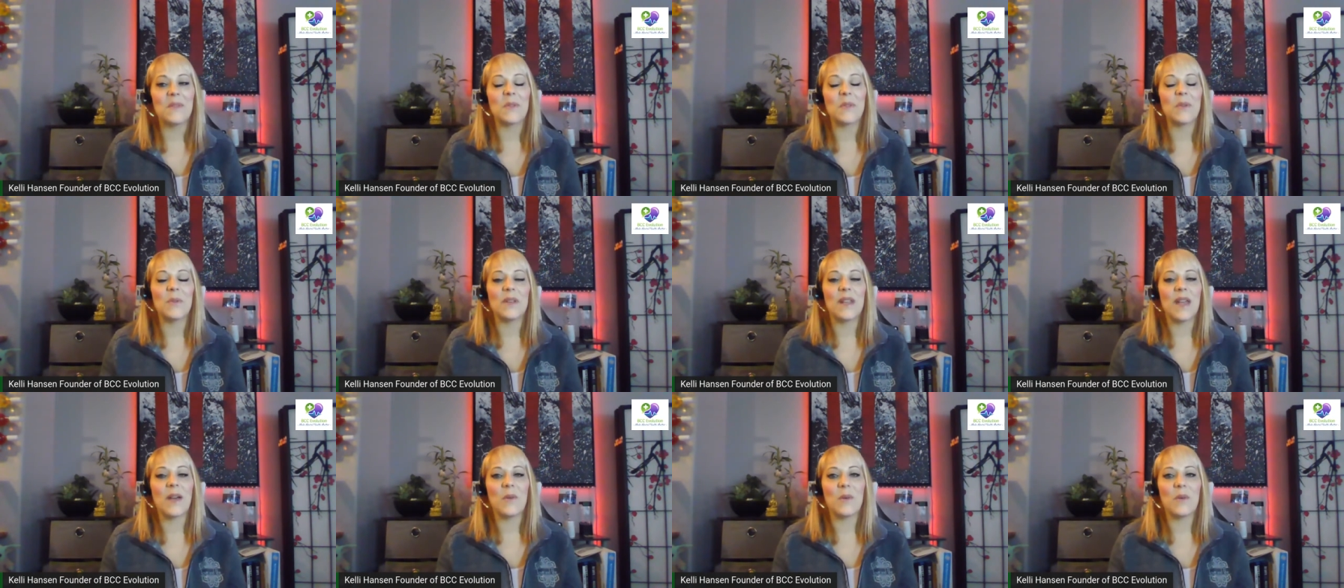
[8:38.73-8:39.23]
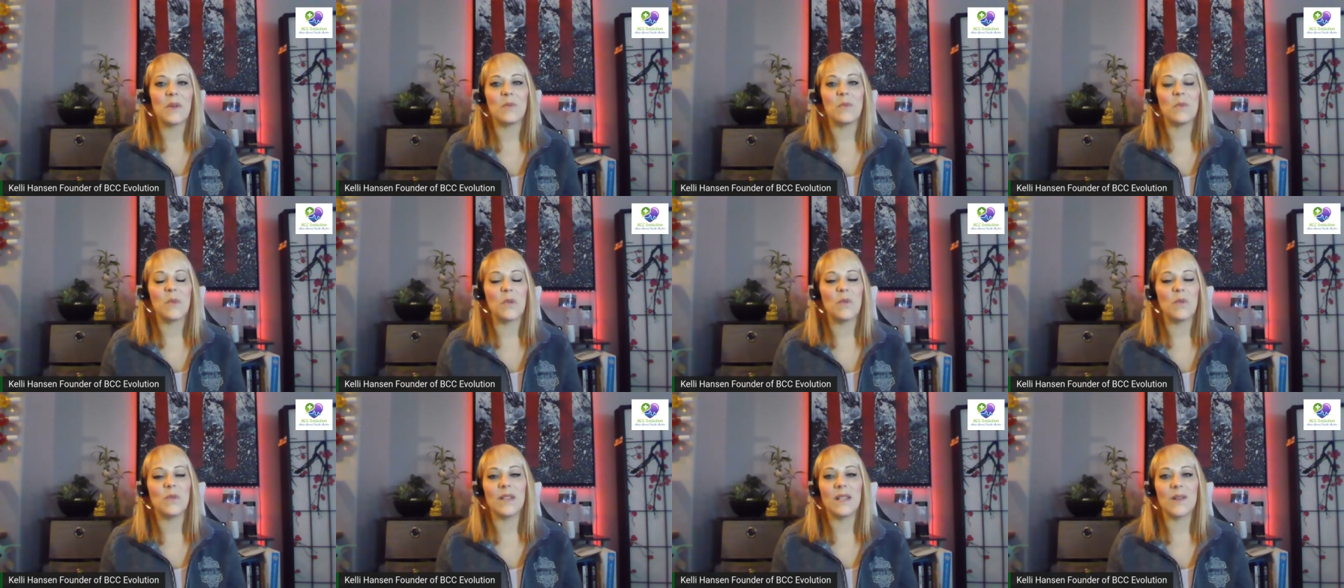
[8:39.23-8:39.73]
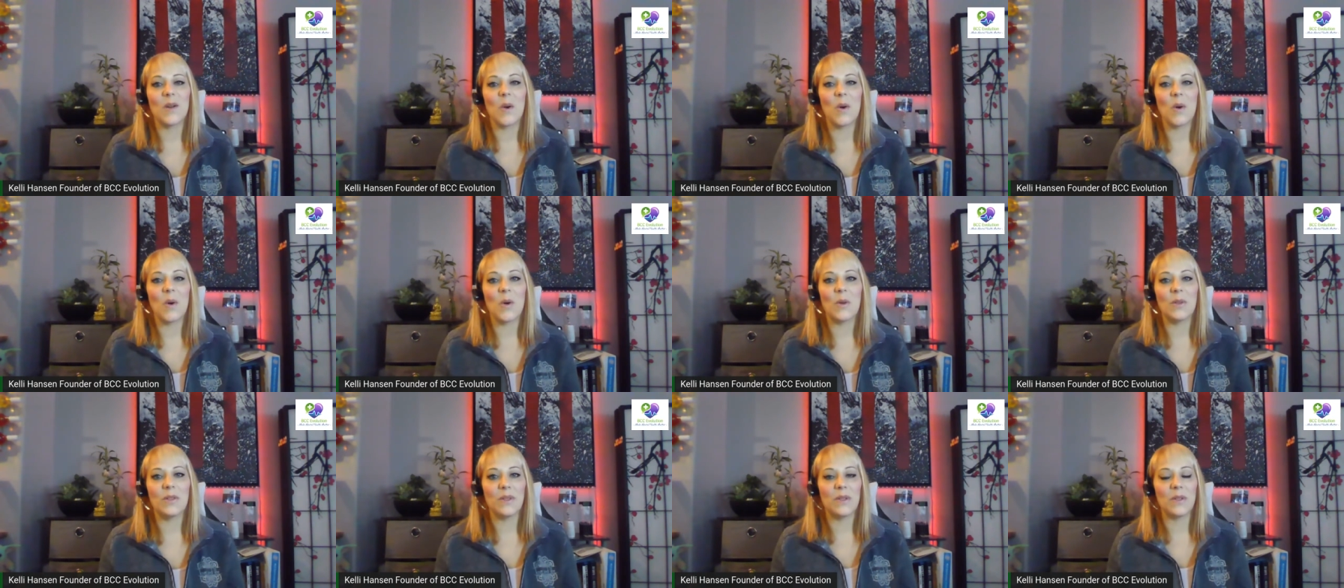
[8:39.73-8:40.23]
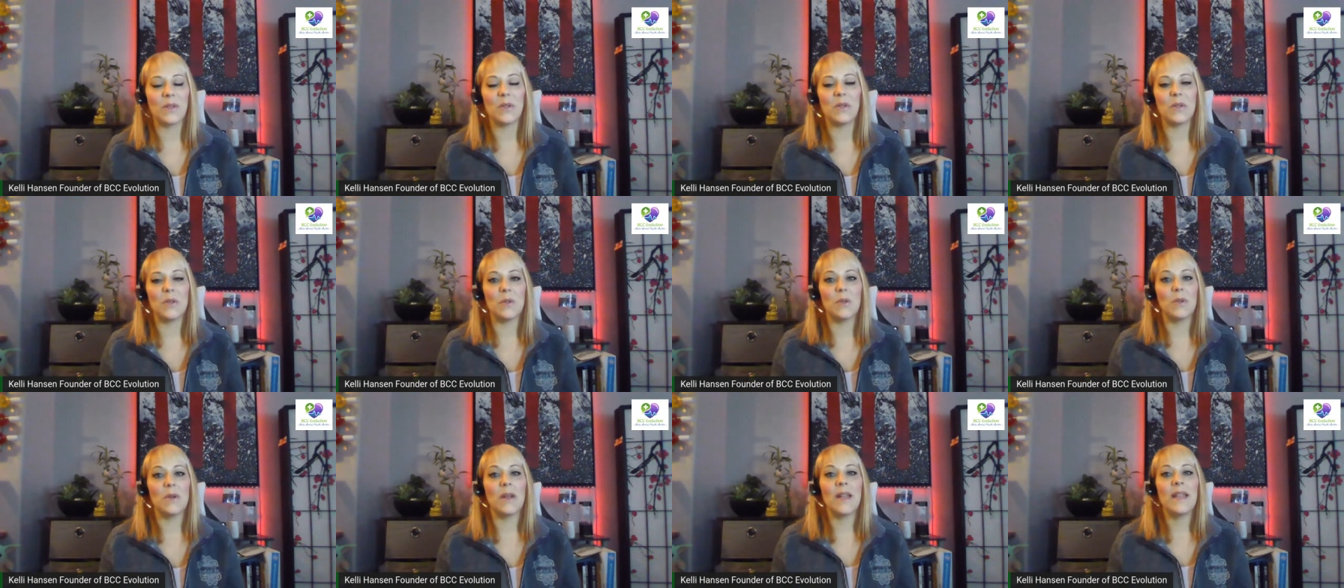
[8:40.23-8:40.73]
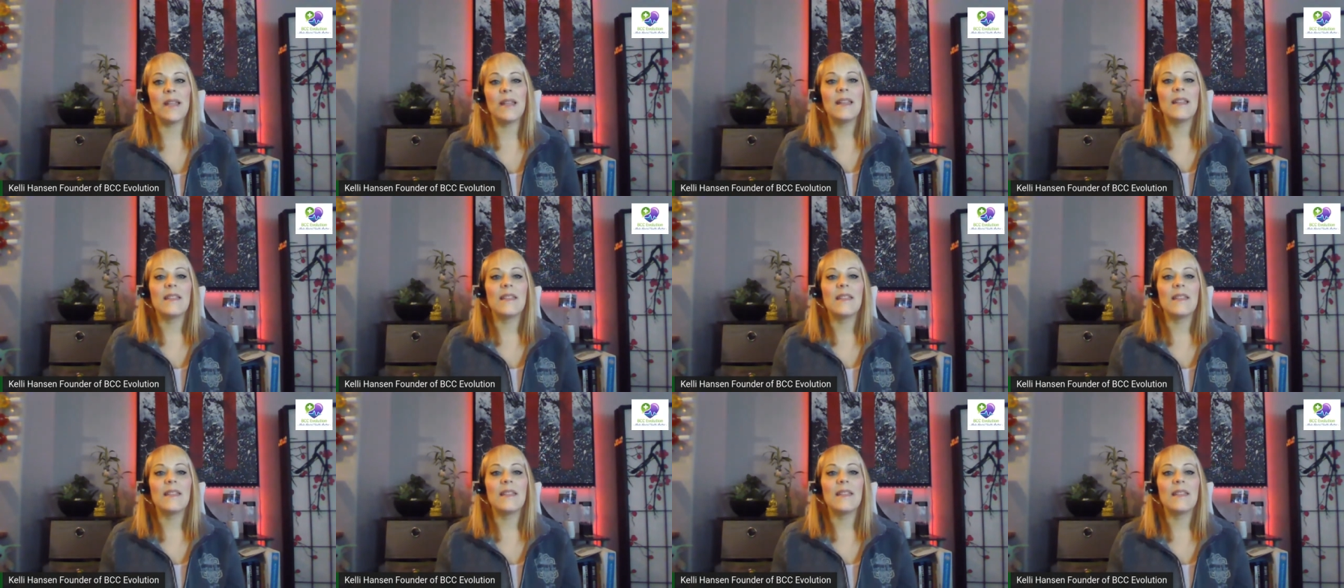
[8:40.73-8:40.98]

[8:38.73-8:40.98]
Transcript: So now we've moved it all to